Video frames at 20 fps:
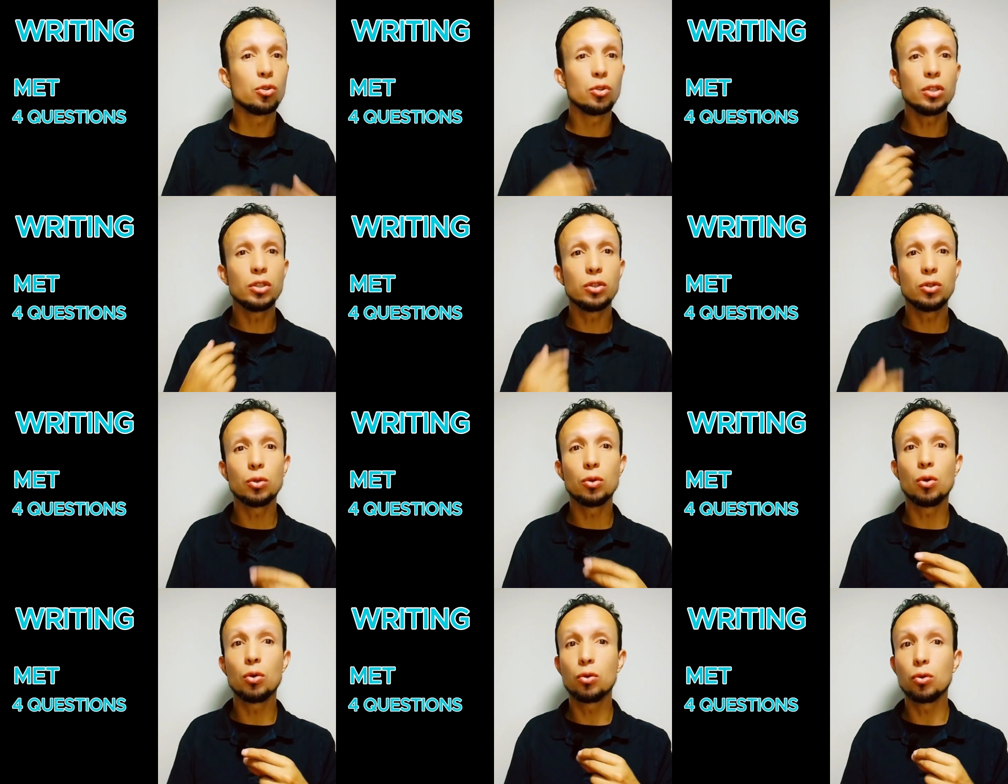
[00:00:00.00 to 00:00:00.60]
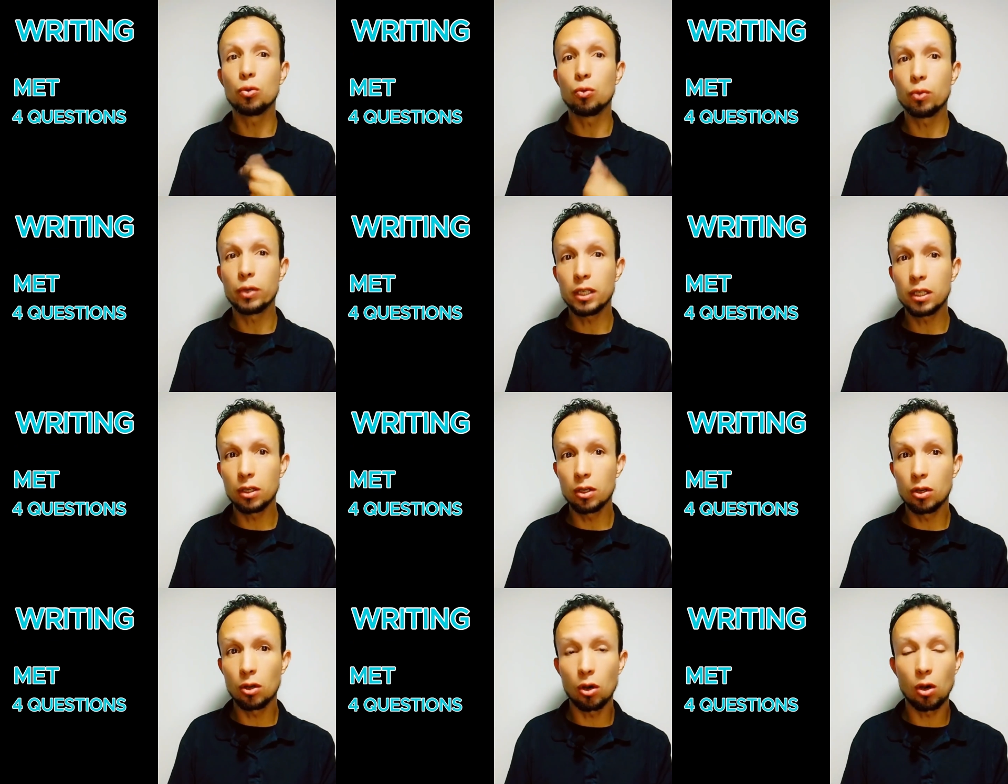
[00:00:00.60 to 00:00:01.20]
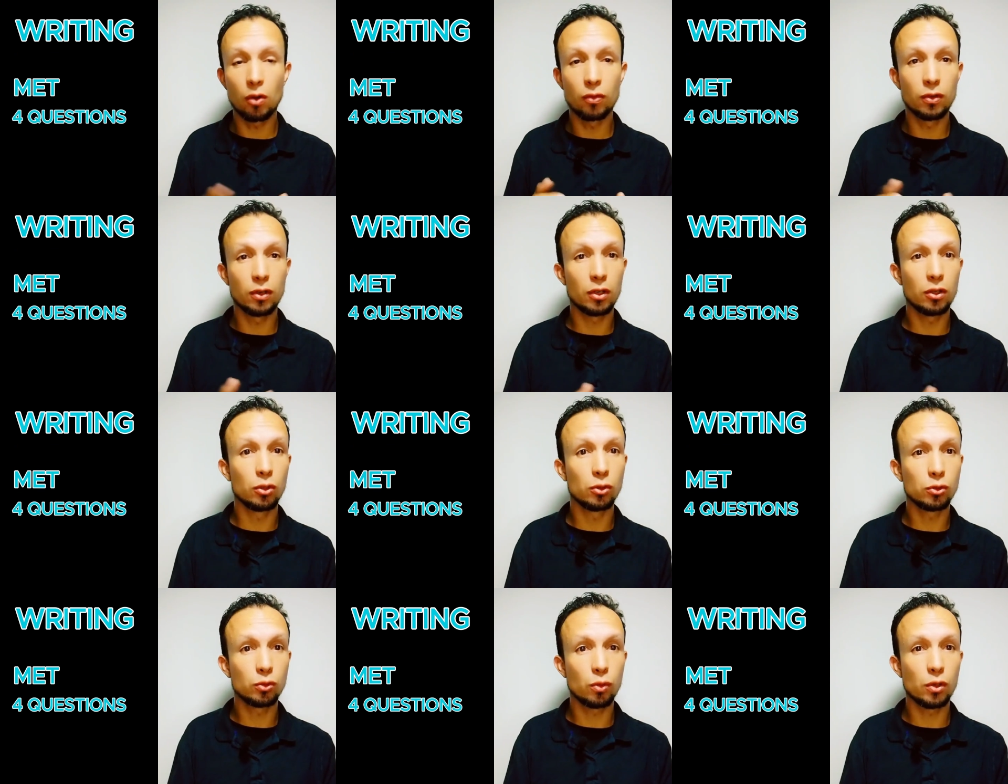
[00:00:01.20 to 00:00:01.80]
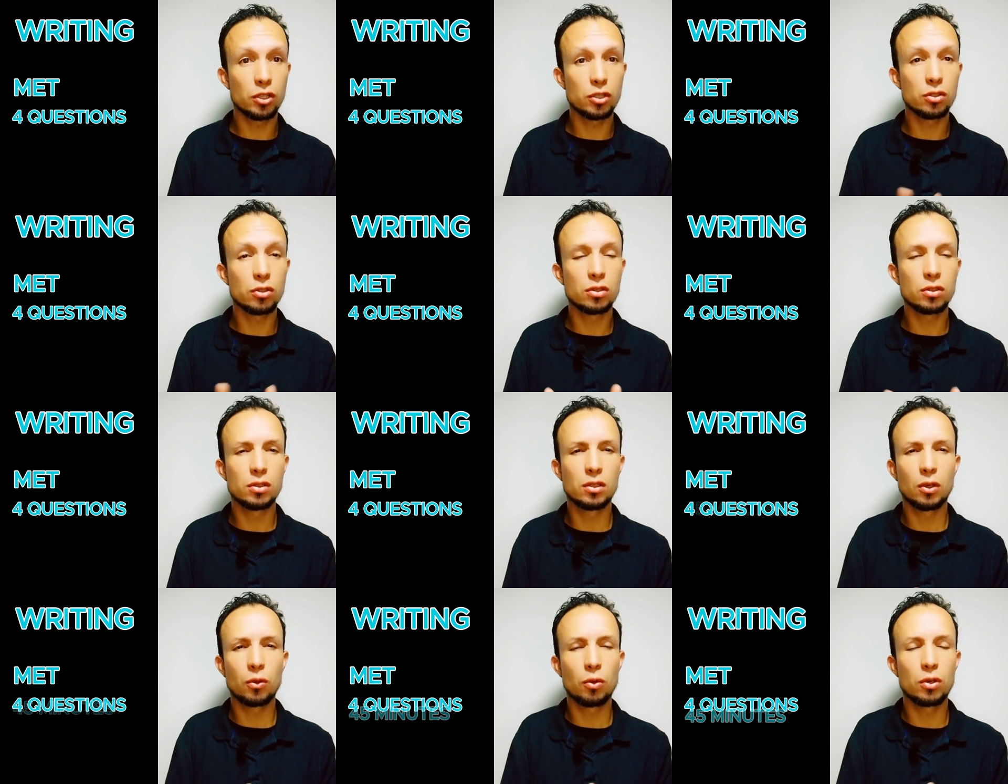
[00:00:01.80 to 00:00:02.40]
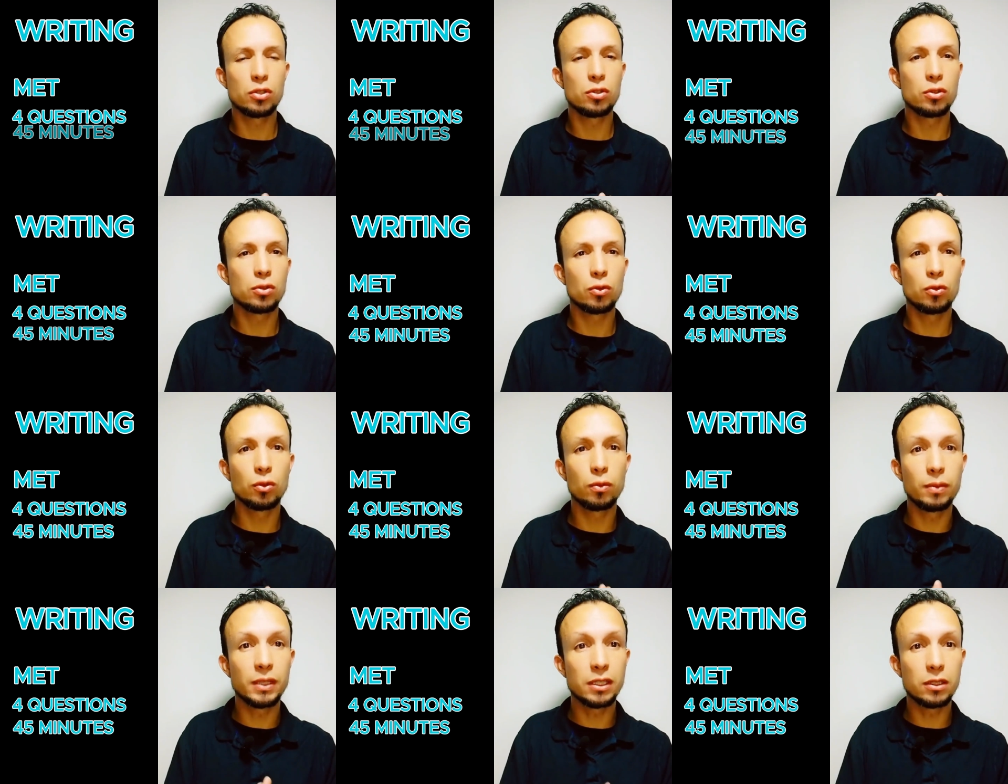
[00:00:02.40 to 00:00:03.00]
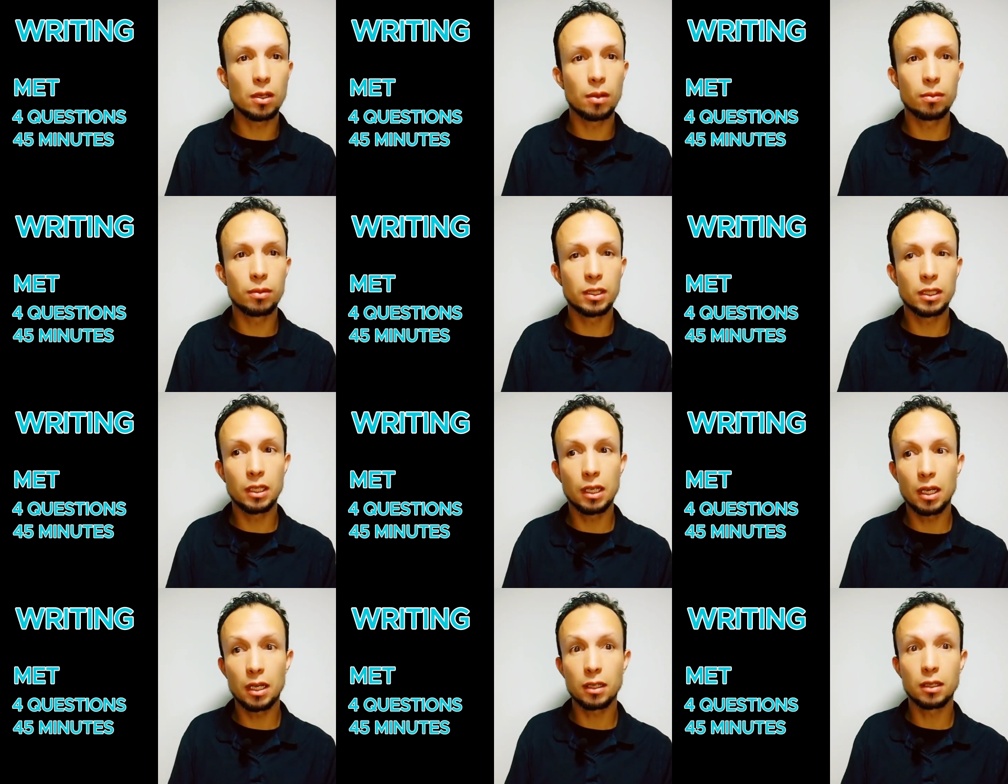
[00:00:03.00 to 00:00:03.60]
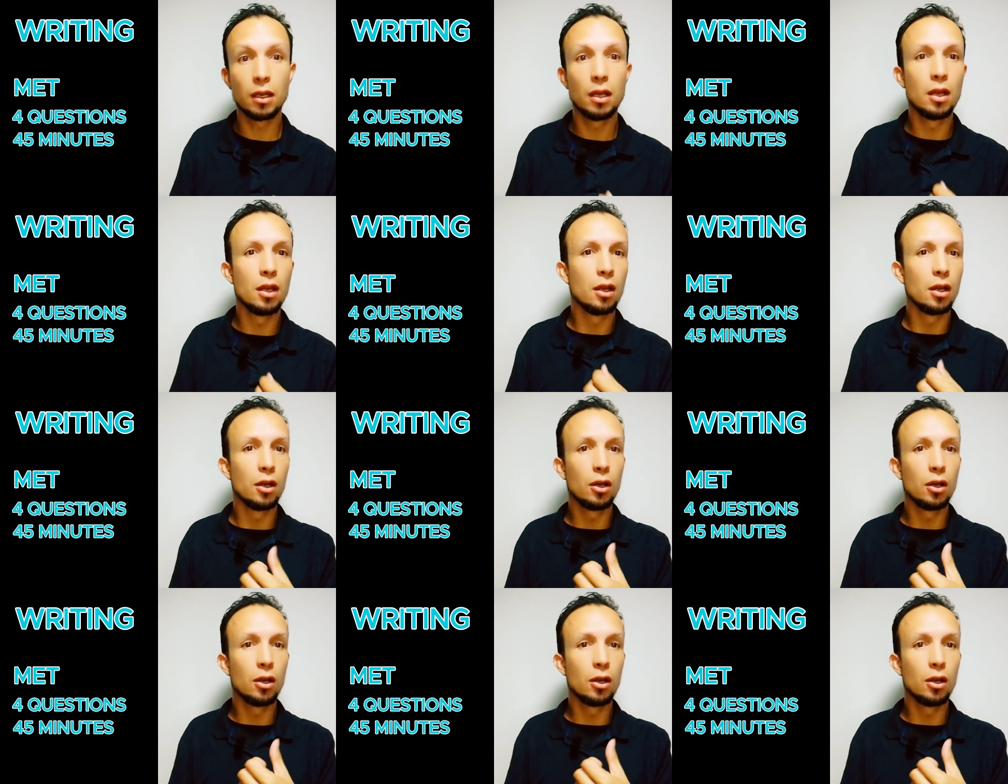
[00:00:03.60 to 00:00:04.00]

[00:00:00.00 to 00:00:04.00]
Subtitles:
You need to go quick over those questions. The questions could be something like,